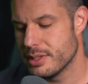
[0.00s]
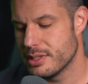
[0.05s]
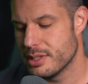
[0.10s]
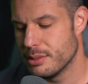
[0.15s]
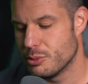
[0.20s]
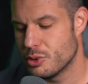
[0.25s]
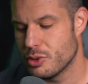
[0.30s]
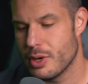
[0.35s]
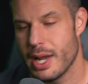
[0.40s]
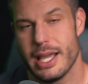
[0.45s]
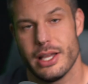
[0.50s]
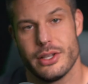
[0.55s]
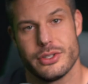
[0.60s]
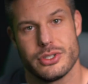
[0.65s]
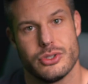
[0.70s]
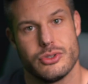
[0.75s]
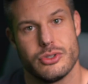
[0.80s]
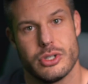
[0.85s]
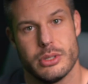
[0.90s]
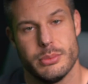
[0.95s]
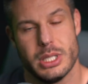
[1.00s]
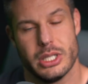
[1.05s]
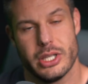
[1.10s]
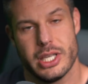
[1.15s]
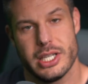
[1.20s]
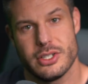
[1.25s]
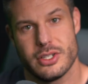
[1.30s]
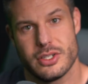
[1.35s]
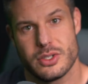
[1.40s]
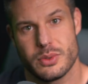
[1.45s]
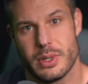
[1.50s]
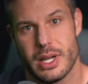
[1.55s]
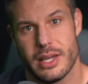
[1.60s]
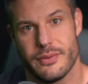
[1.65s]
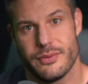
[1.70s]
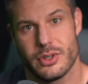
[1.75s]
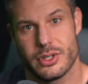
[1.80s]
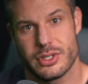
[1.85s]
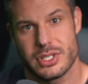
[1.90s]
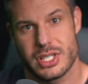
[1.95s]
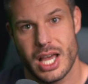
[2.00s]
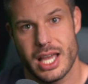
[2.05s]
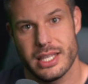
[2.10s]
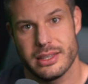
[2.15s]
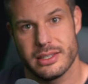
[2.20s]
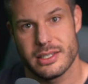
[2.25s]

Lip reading: some trials and tribulations when I first got